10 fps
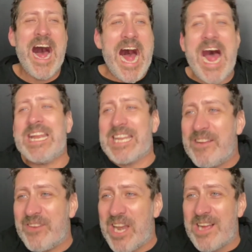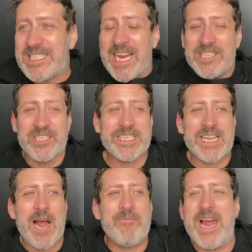I live in Los Angeles,
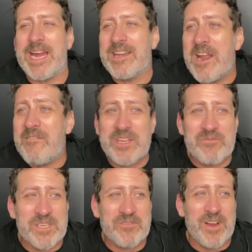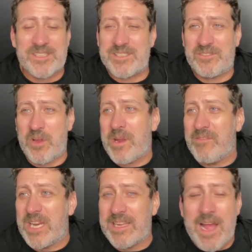and I'm like, none of these restaurants don't
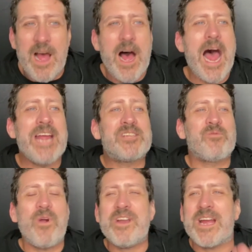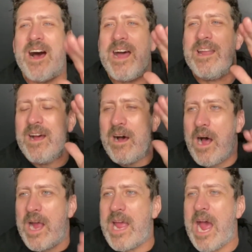even, I swear to God,
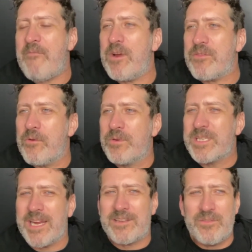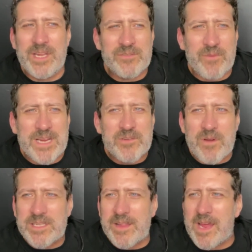I halfway through was like, do these
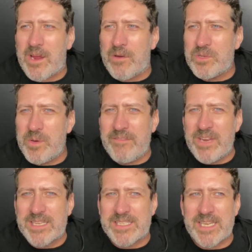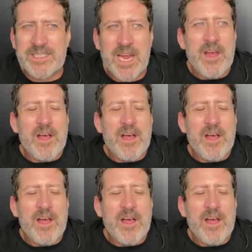restaurants that they go to even exist?